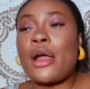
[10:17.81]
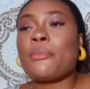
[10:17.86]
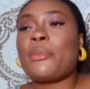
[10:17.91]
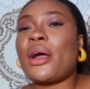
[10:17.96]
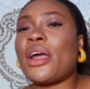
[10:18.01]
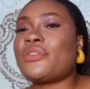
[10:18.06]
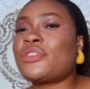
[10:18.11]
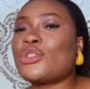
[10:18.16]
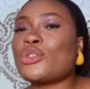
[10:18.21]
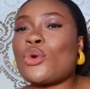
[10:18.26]

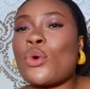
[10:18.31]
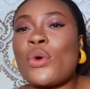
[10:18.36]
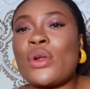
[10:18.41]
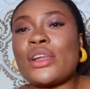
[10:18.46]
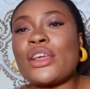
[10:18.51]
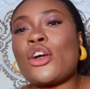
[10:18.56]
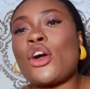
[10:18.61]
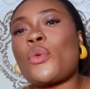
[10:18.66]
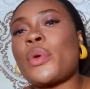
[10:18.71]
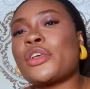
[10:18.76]
but if she's
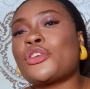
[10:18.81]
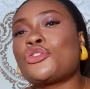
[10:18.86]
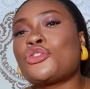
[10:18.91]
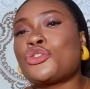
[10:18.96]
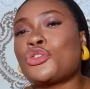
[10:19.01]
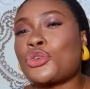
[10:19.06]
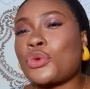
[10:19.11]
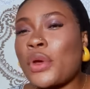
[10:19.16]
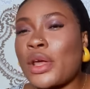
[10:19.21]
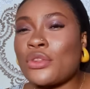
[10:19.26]
only always
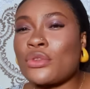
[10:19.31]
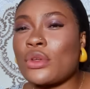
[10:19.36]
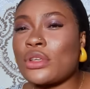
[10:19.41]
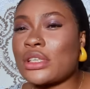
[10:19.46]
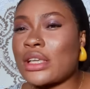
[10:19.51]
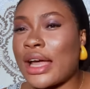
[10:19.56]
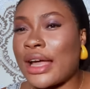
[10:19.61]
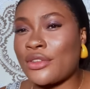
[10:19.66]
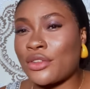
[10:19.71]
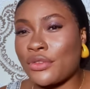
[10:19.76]
throwing those
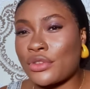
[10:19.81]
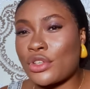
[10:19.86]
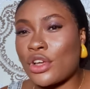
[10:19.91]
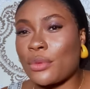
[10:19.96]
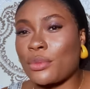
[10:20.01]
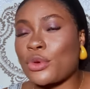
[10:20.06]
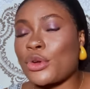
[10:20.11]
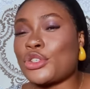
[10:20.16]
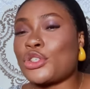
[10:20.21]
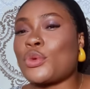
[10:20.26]
kind of
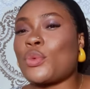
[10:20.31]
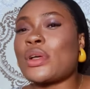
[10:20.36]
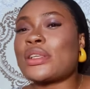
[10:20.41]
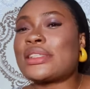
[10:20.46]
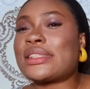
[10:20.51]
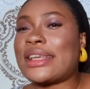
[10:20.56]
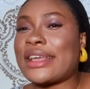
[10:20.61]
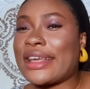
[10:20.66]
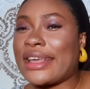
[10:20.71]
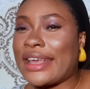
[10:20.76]
talk because she
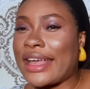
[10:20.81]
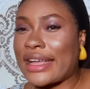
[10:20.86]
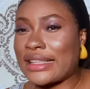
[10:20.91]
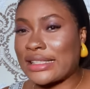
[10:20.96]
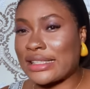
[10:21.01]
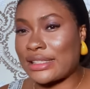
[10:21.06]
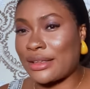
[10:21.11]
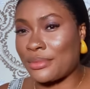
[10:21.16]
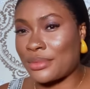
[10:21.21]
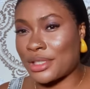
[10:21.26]
wants to
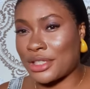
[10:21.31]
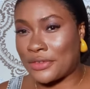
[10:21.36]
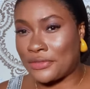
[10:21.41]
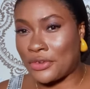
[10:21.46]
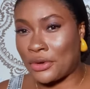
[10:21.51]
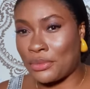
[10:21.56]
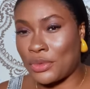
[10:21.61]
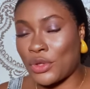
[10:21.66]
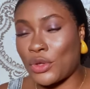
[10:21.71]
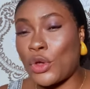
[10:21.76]
get something
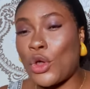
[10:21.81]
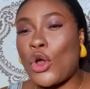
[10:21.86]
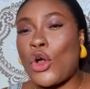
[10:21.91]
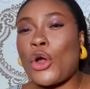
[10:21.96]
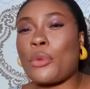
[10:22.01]
from you